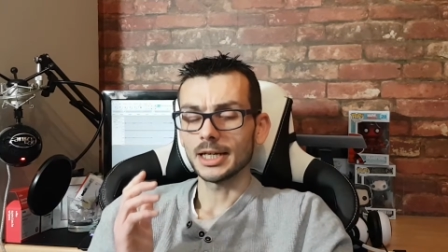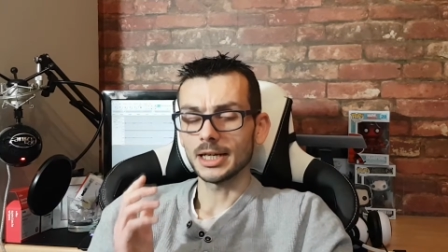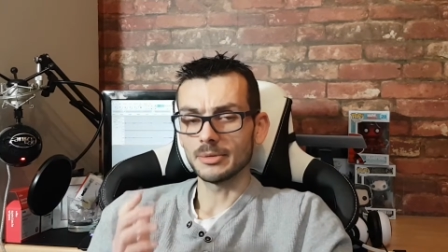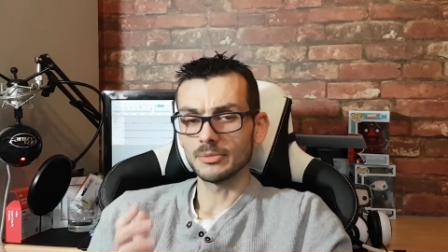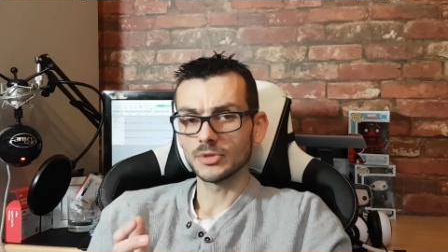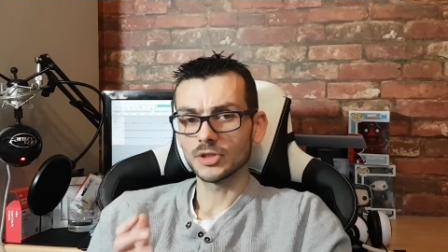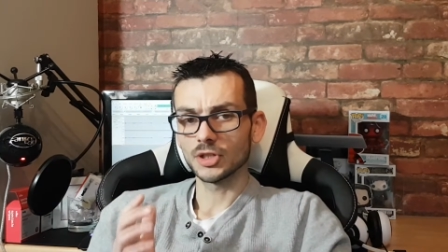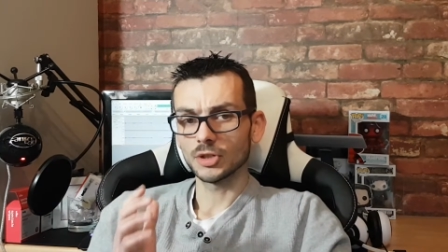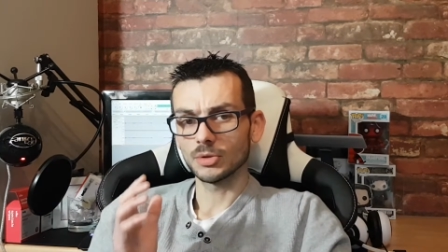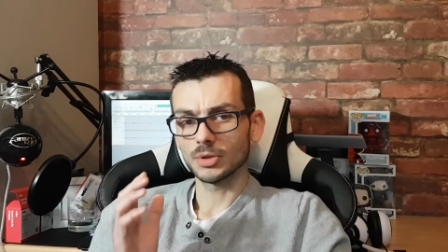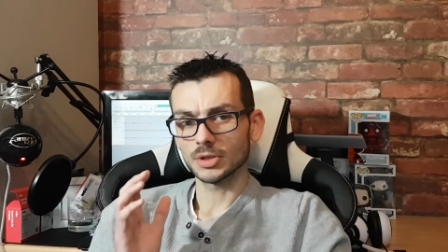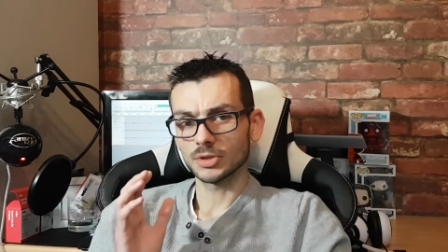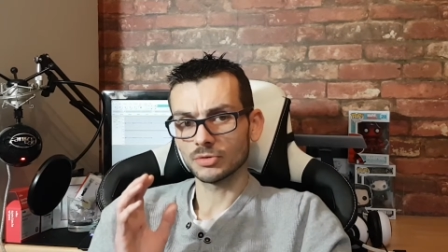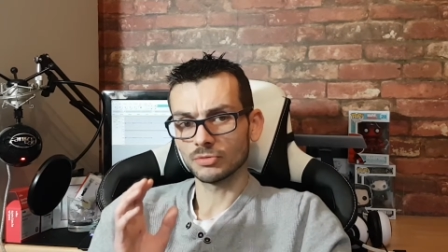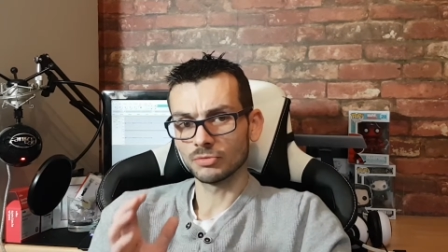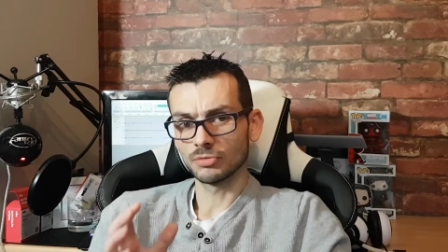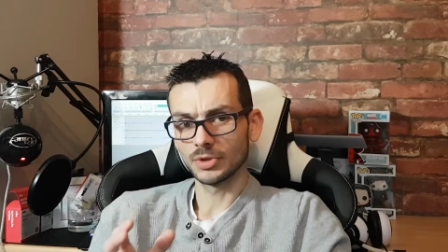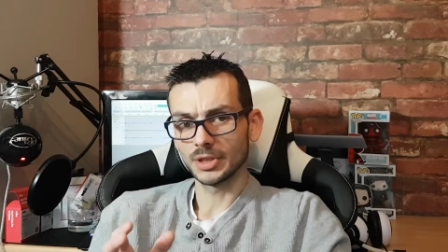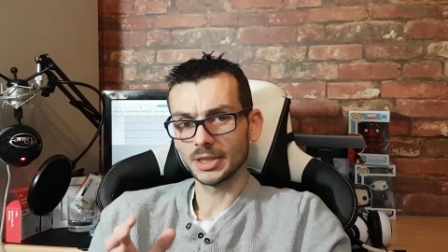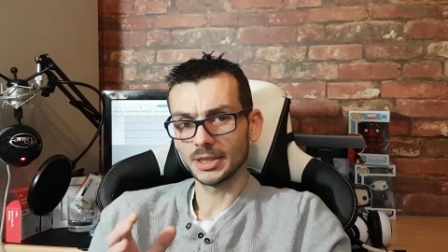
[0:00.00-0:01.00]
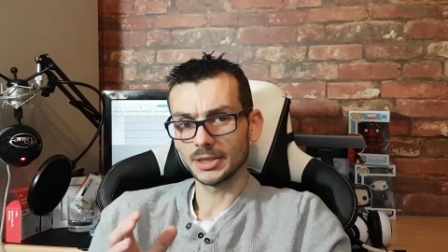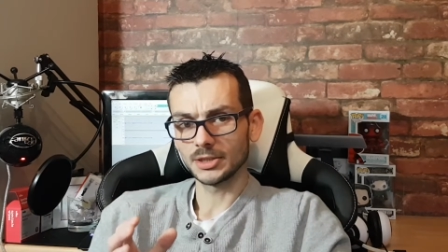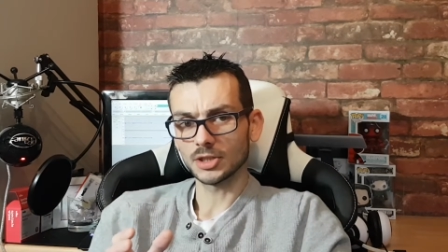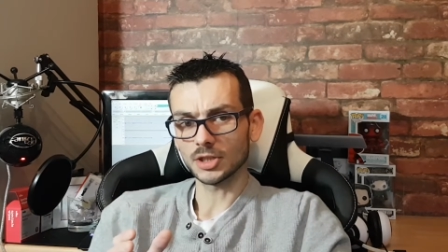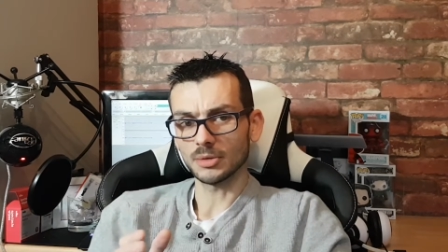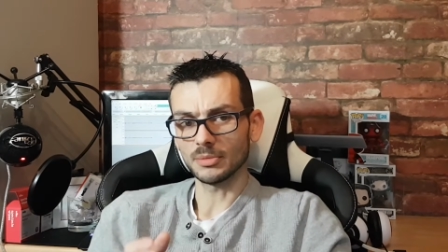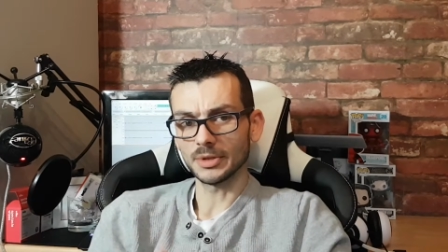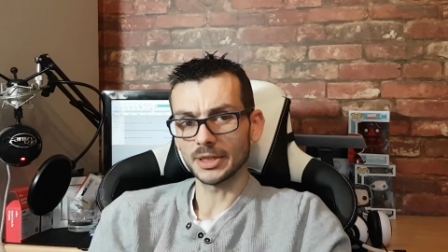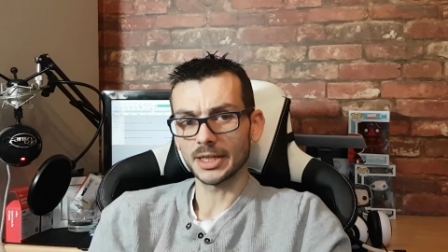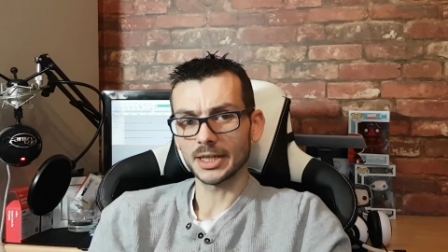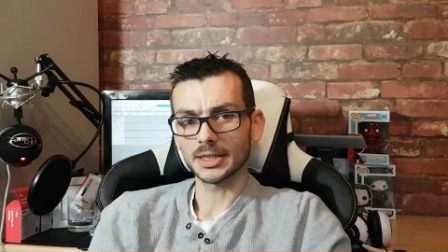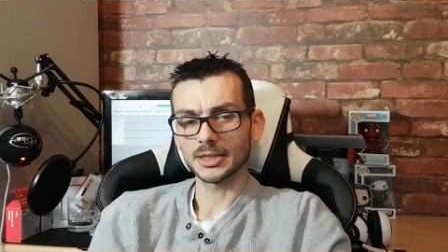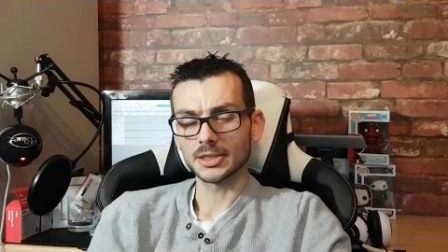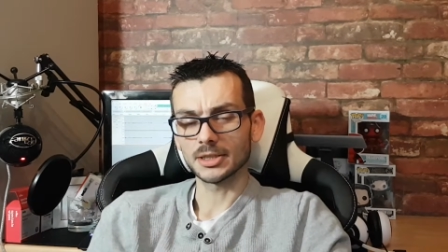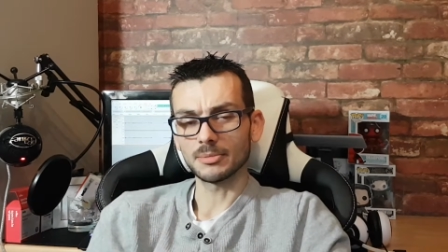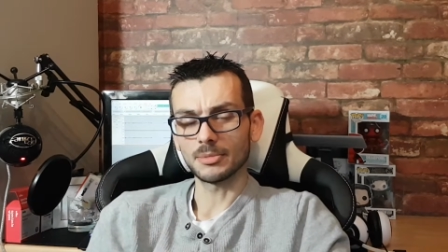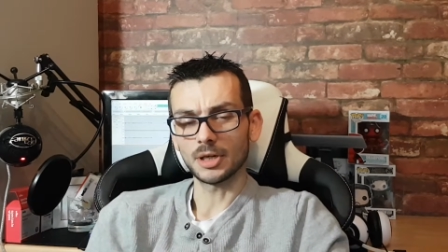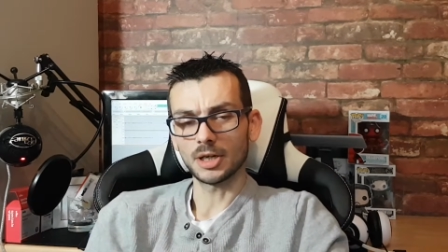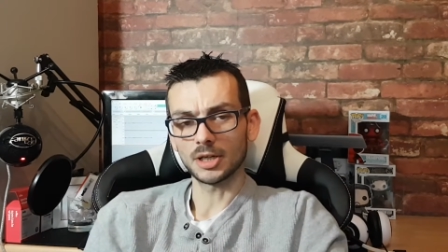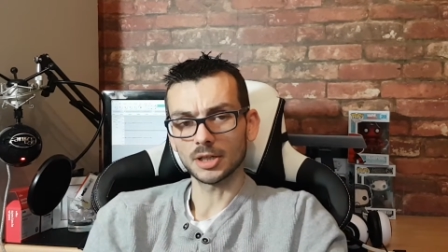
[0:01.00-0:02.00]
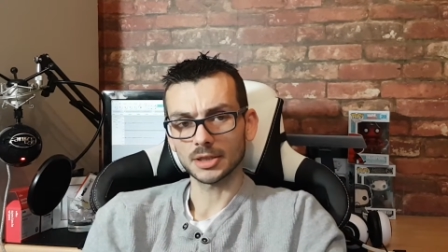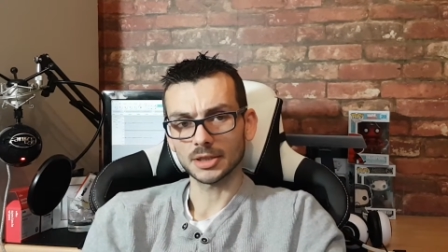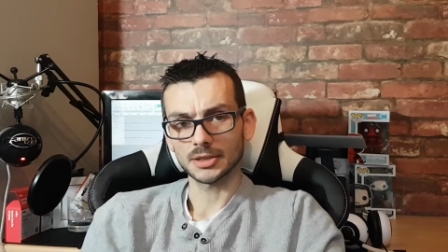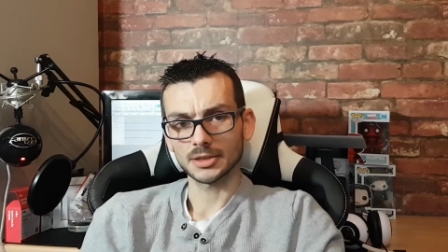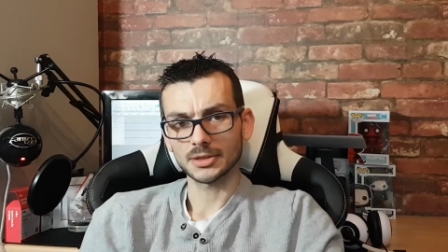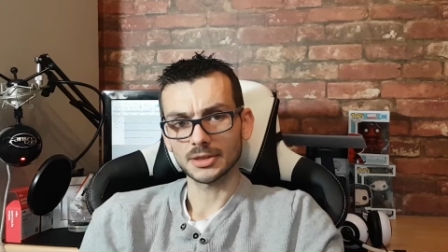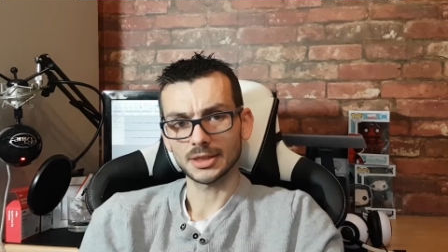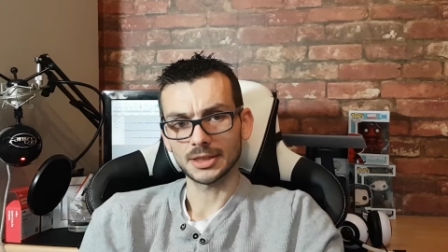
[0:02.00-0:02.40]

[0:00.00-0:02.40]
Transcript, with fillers: M2 has really dominated the market.